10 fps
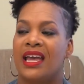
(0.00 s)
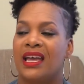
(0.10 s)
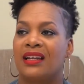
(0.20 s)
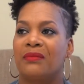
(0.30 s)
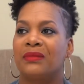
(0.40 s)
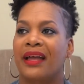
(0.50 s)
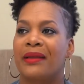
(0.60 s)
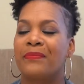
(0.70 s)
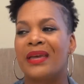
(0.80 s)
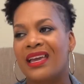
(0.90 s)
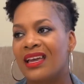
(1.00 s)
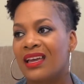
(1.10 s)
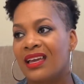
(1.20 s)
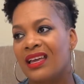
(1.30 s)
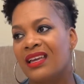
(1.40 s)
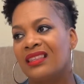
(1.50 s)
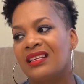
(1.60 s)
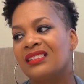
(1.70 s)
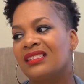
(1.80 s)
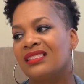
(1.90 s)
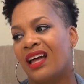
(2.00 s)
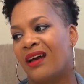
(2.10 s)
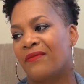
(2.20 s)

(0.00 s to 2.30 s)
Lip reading: And I'm like, man, this is not